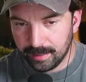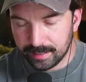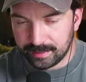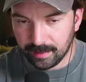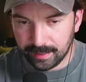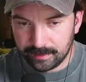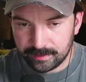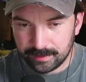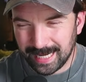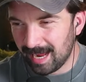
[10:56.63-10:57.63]
It's got like
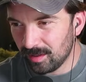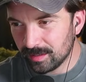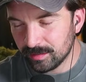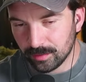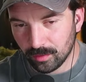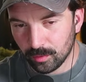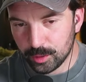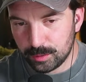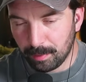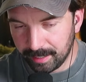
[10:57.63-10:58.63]
talons or
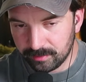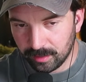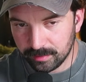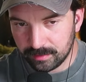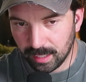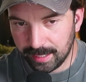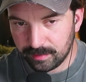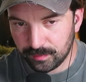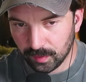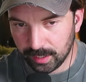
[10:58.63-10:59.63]
spikes on its
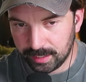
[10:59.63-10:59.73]
legs for like